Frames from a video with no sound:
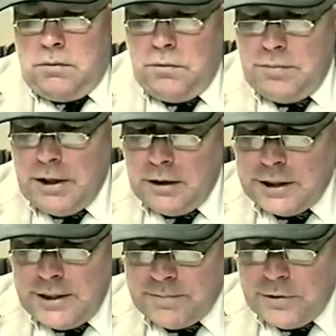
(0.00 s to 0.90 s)
We better
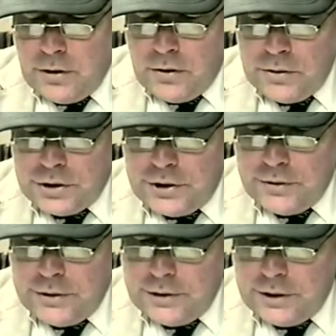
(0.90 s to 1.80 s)
keep those. You
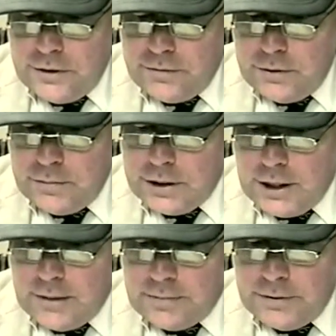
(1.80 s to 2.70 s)
can give him a
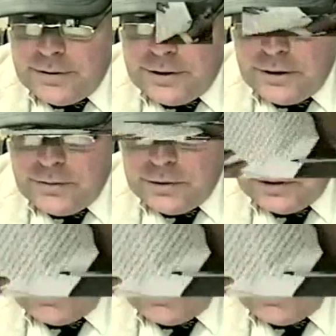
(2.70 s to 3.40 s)
copy of the other ones.